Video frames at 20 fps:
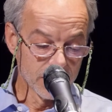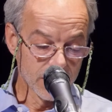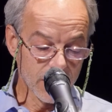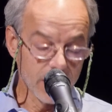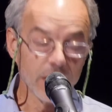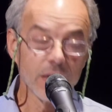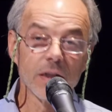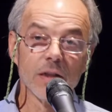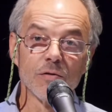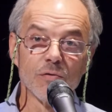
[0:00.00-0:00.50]

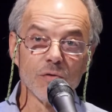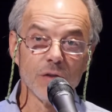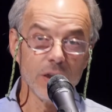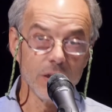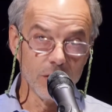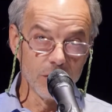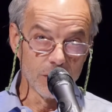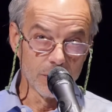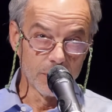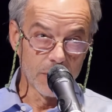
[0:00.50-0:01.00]
They can
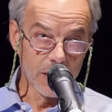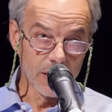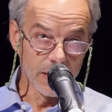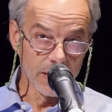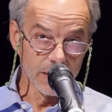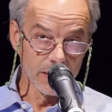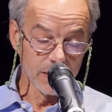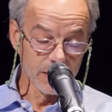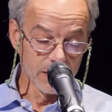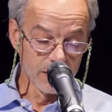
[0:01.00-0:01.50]
read your
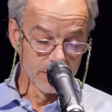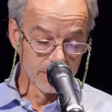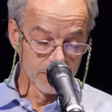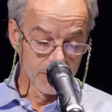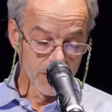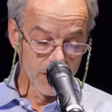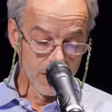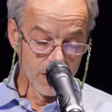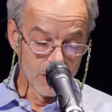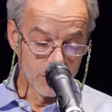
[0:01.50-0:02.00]
mind.
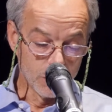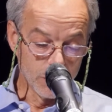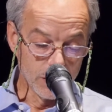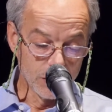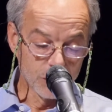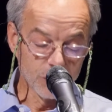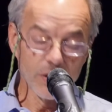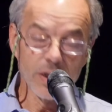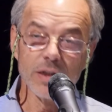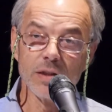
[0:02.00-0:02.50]
We
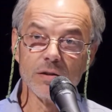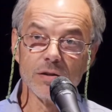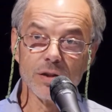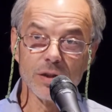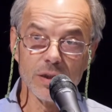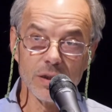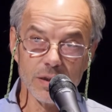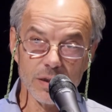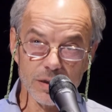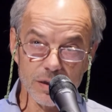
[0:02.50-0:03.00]
trainers
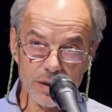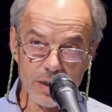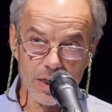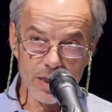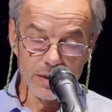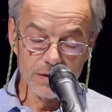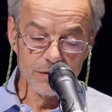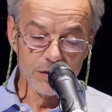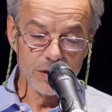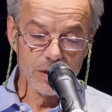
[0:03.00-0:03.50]
see this
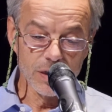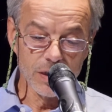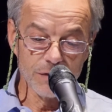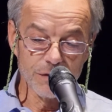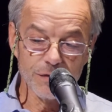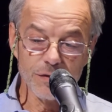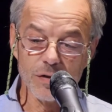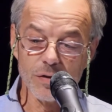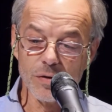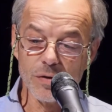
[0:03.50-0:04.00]
kind of
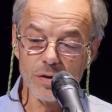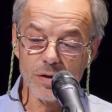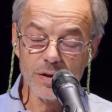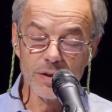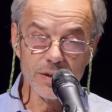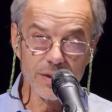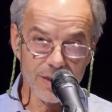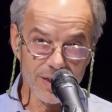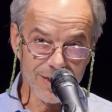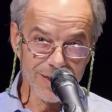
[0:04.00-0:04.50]
stuff
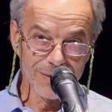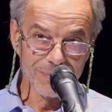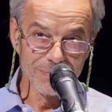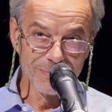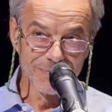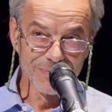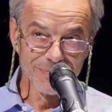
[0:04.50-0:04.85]
all the time.